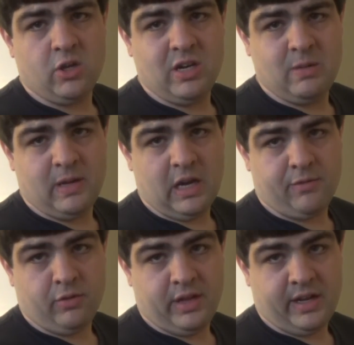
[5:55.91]
you need to be
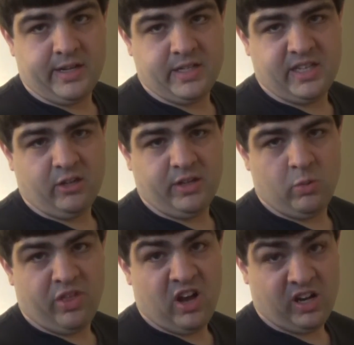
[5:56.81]
careful of that because it's held
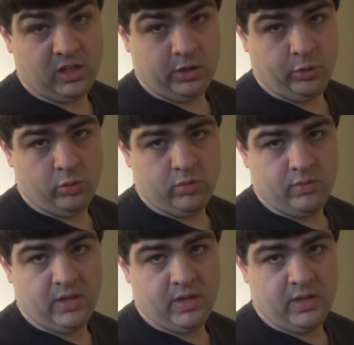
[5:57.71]
in with hot glue.